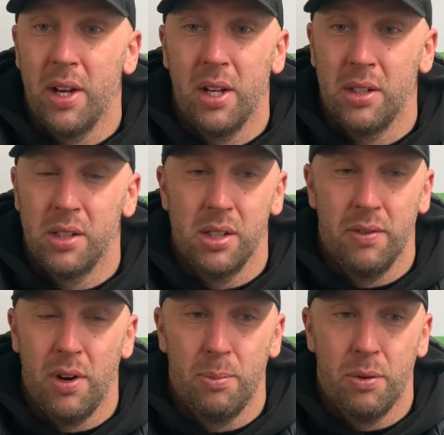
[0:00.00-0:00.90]
And if
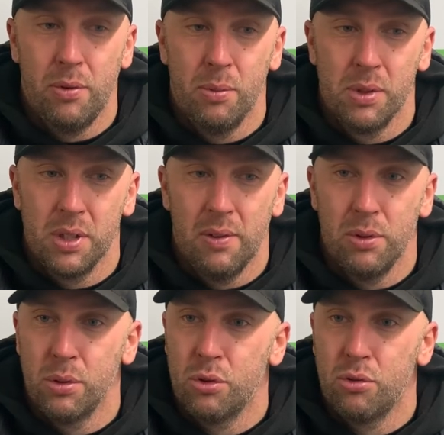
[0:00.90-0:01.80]
our performance
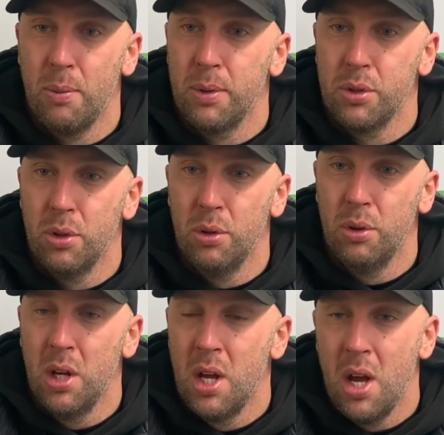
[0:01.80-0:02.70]
levels drop at all
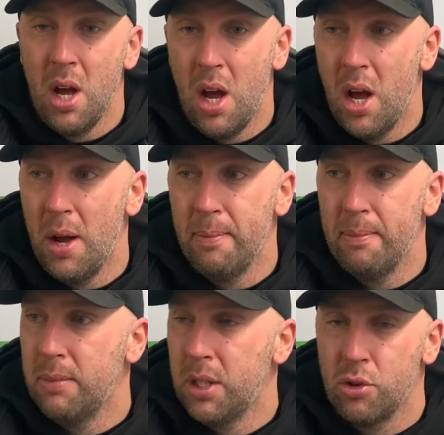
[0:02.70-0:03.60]

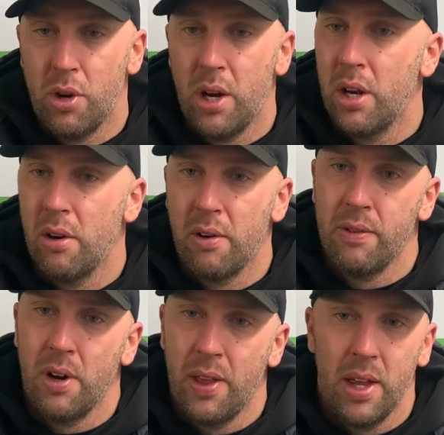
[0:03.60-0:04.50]
in training or anything
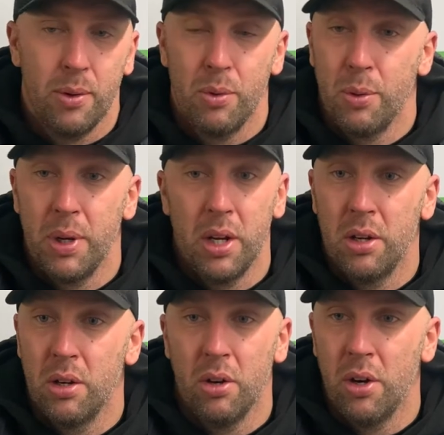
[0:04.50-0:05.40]
like that, then we'll be
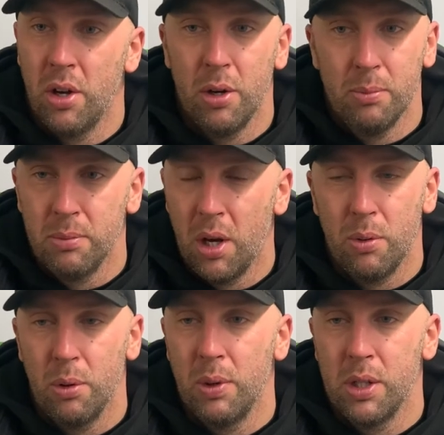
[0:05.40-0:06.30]
on it like
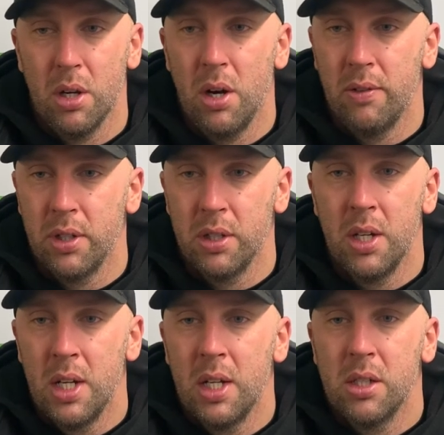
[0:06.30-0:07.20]
we always are, and
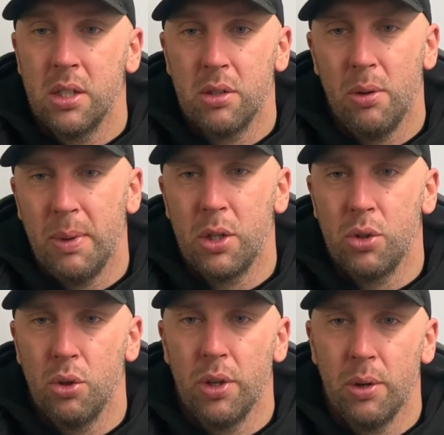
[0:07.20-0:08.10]
just got to make
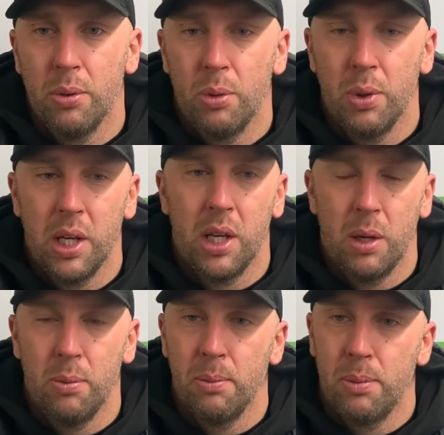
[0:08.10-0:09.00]
sure that we
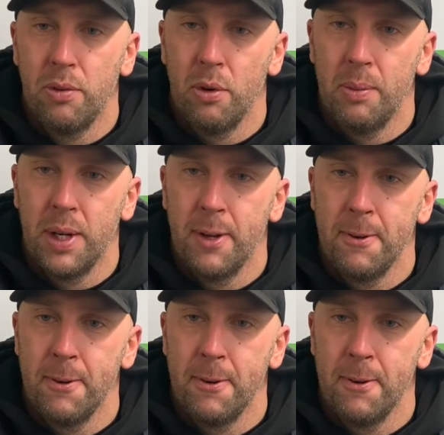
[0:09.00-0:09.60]
keep on performing.